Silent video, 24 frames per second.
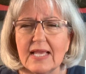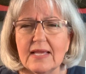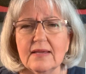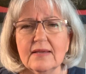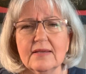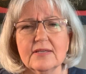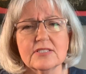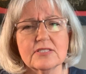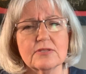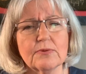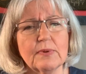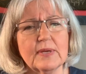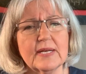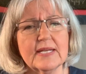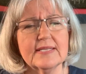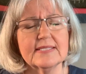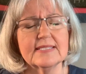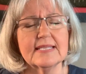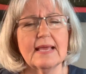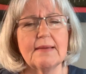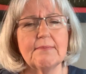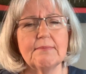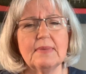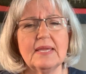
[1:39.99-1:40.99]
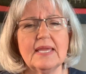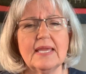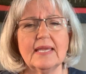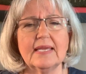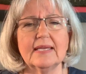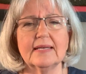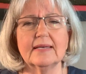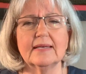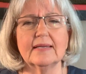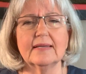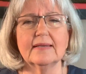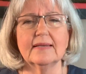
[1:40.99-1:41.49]
So what does that mean?
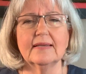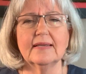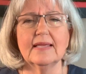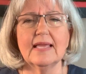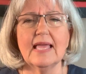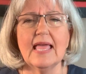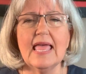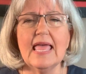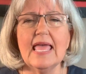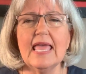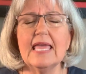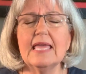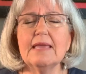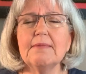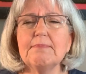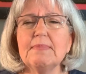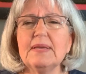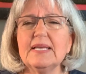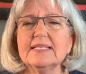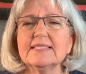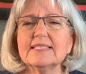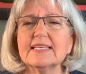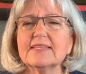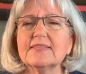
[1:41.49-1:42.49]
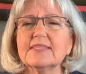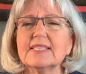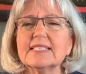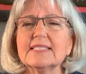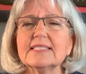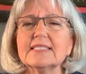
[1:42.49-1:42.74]
It means that this